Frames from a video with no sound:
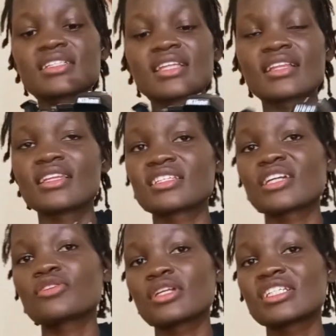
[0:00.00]
That is
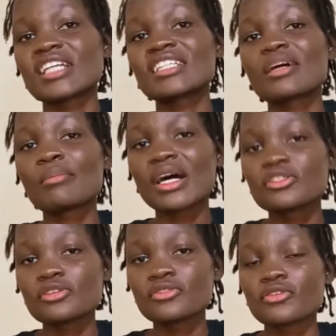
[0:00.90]
like the
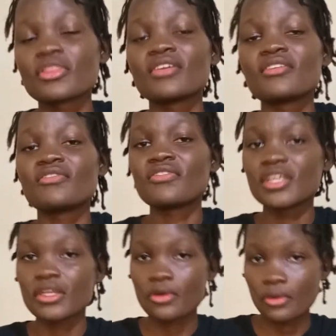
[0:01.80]
shutter button for the
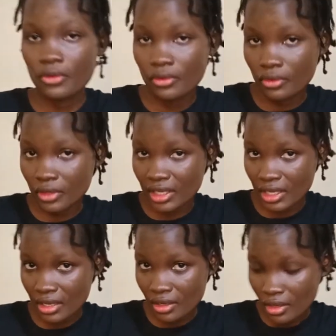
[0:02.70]
video,
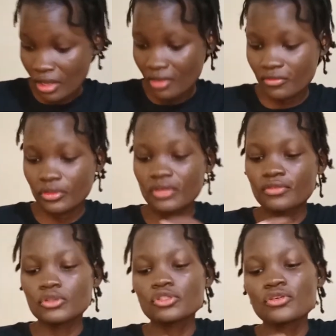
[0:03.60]
okay?
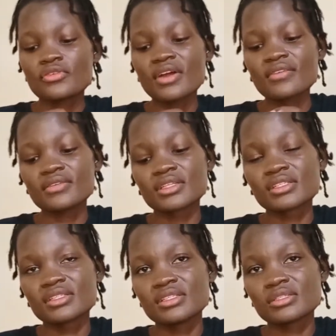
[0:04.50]
For the photograph,
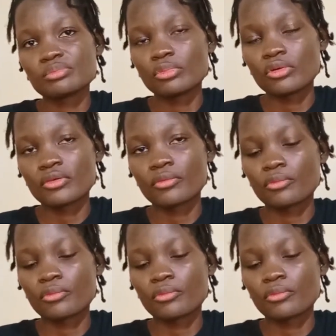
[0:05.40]
it's this